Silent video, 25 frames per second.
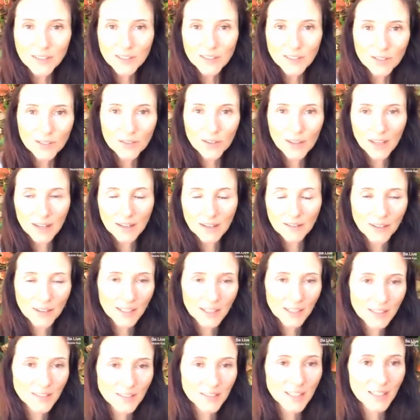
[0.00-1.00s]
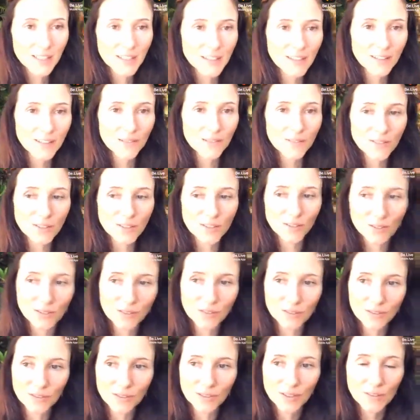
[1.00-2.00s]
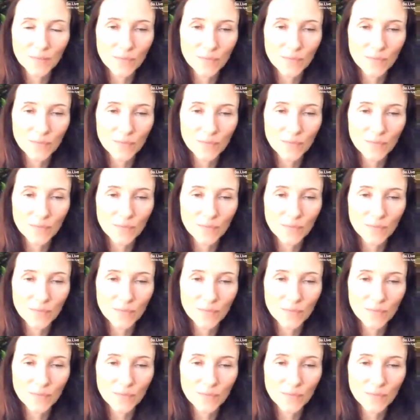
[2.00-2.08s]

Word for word: to do that, if I continue to